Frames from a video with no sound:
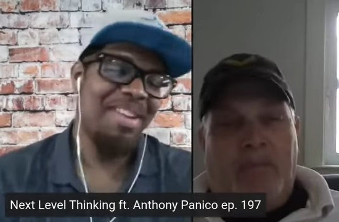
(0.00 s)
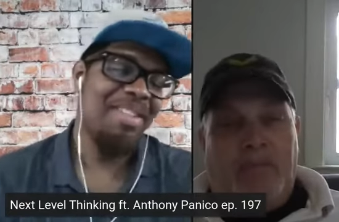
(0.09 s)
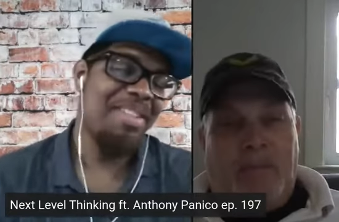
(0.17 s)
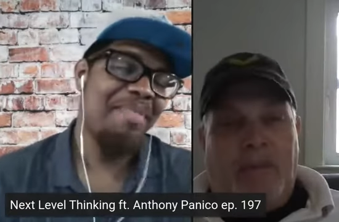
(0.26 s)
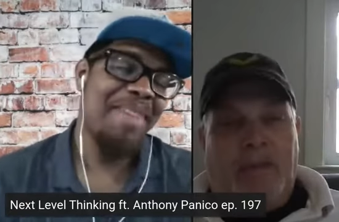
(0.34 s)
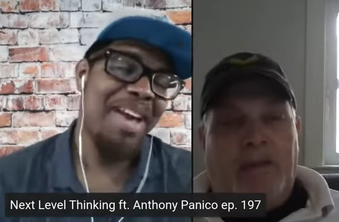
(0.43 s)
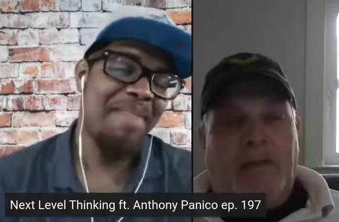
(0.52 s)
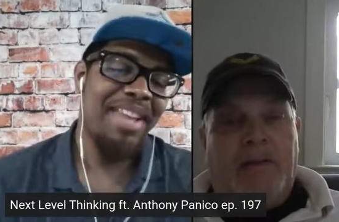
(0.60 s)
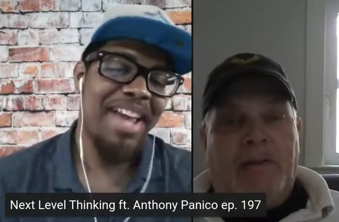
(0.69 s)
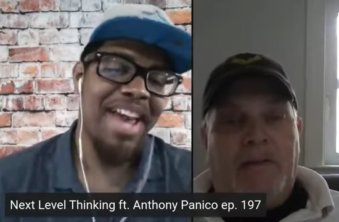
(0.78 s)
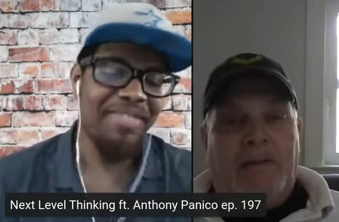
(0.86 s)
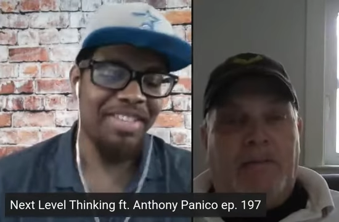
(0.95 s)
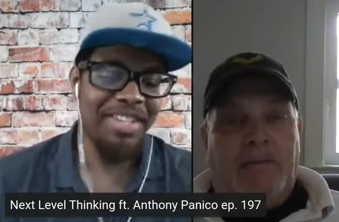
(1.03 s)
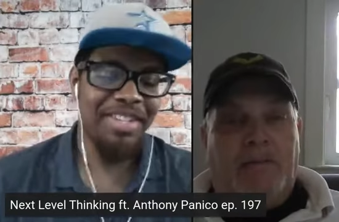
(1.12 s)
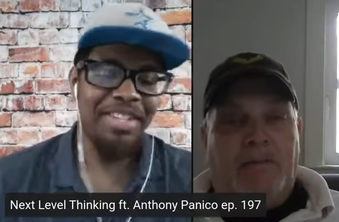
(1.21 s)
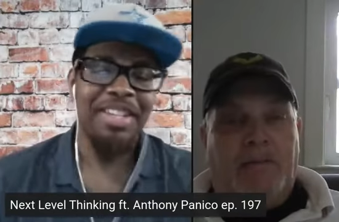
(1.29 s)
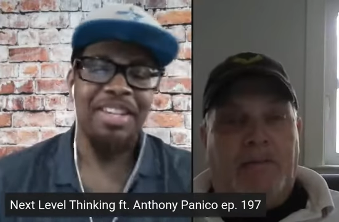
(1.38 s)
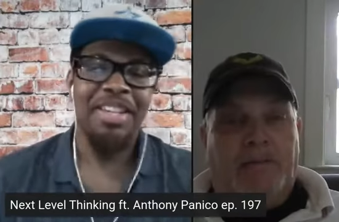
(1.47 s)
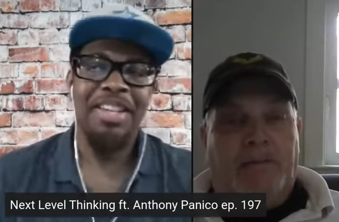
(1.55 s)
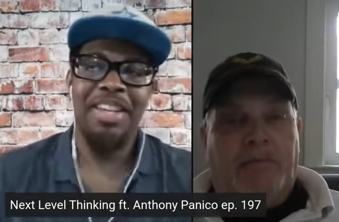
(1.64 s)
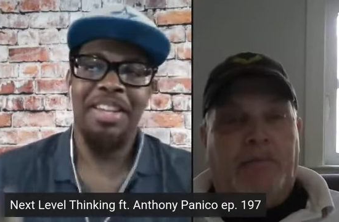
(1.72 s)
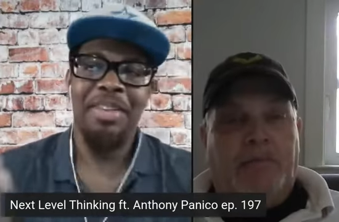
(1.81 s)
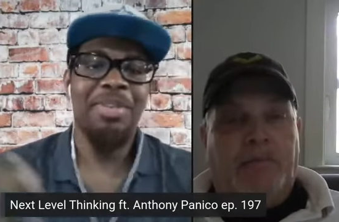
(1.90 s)
Speaker 1: my grandma had me laughing just
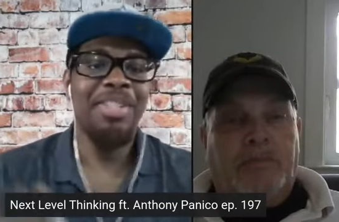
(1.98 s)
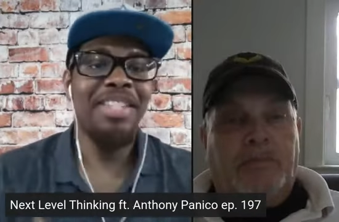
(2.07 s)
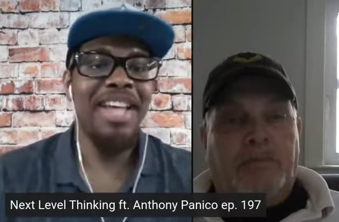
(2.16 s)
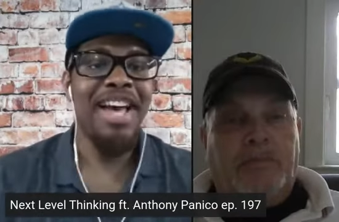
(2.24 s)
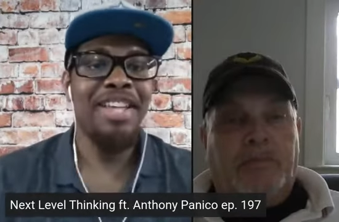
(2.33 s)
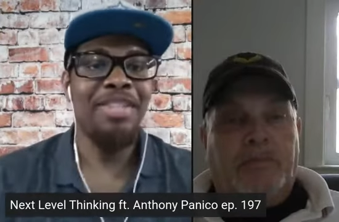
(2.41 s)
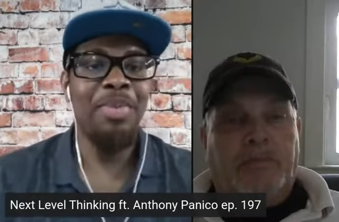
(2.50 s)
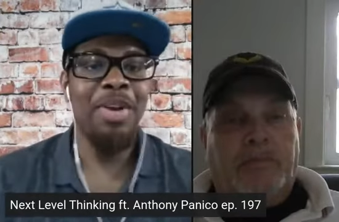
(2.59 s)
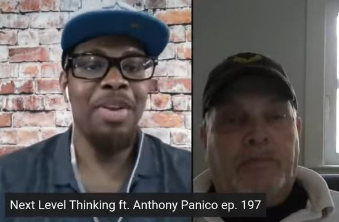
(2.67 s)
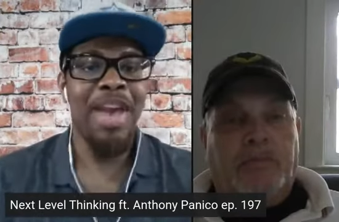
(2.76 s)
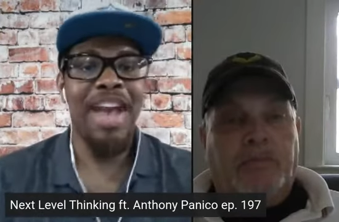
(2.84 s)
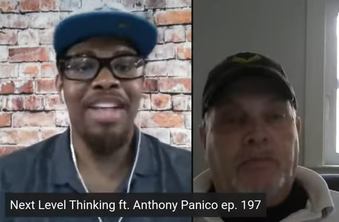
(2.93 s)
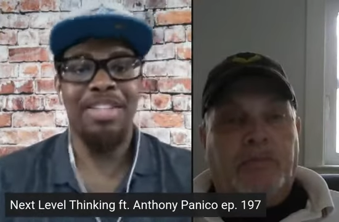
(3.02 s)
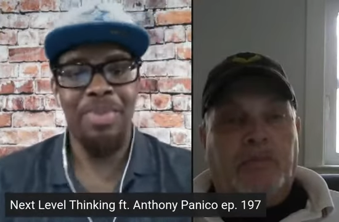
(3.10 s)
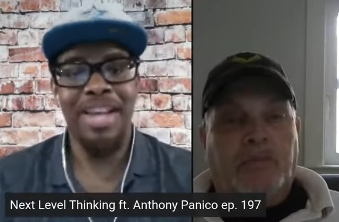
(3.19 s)
there was times where you had to